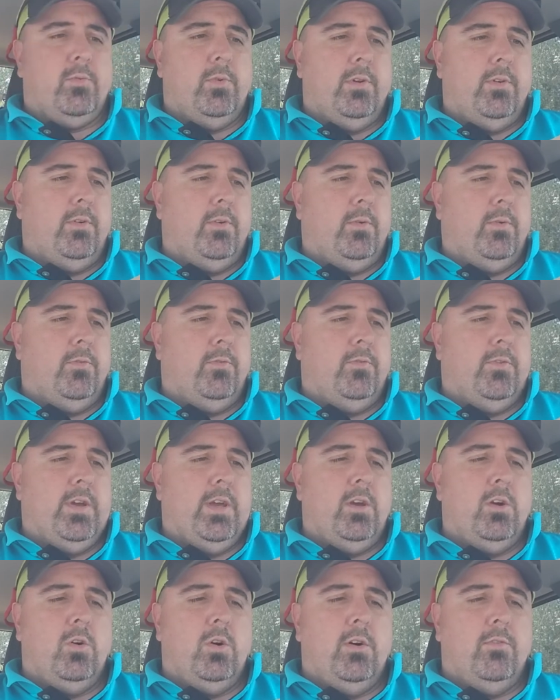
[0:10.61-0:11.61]

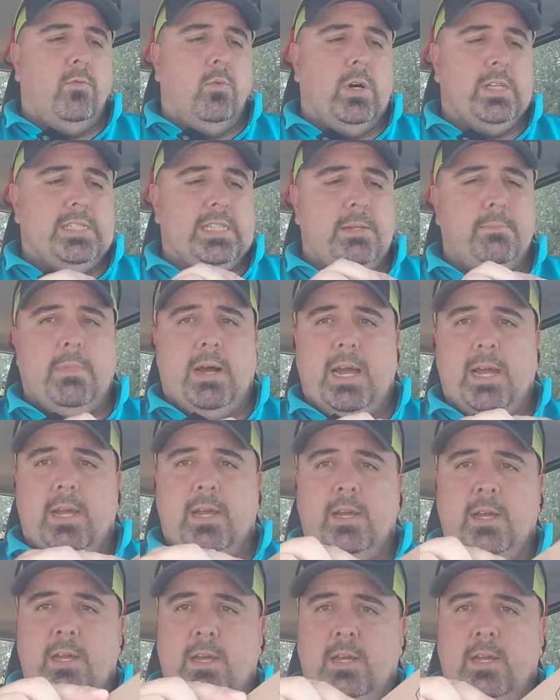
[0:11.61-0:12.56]
reveal of what's in my